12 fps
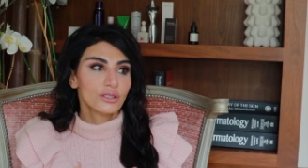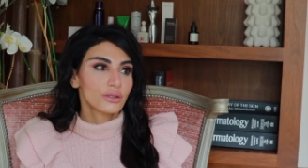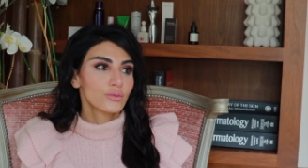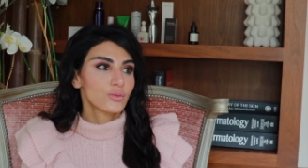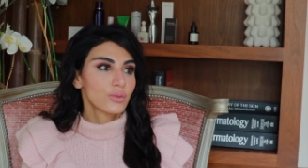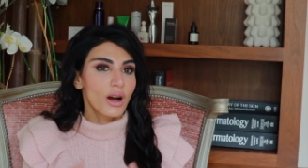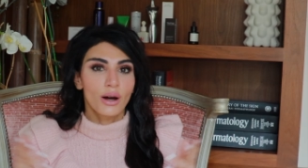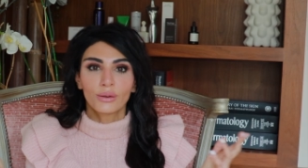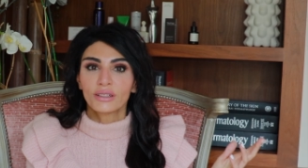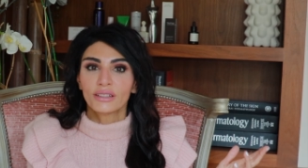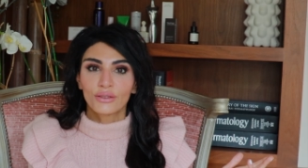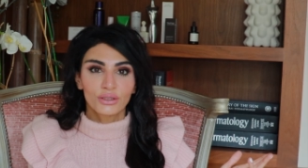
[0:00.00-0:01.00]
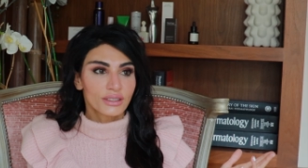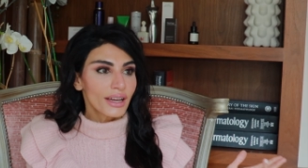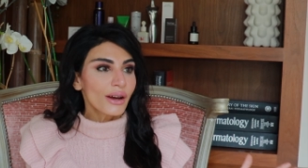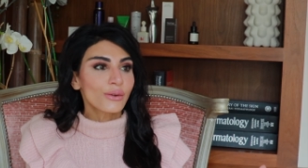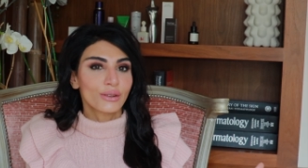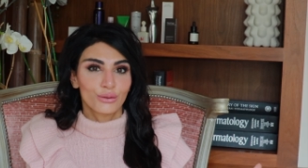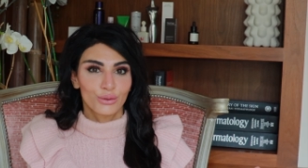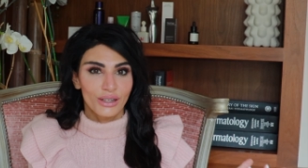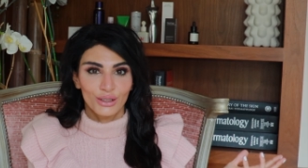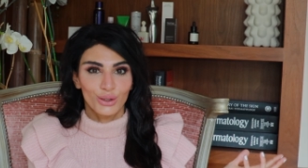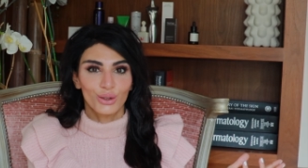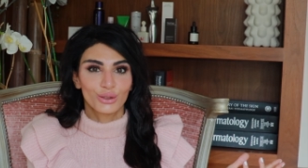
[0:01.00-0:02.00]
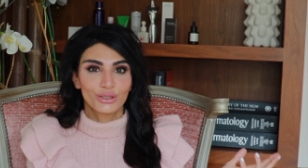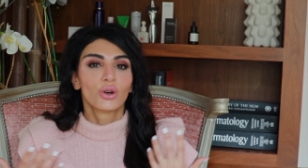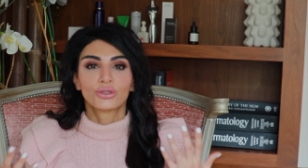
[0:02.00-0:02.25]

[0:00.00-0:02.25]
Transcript: you'll probably never get wrinkles.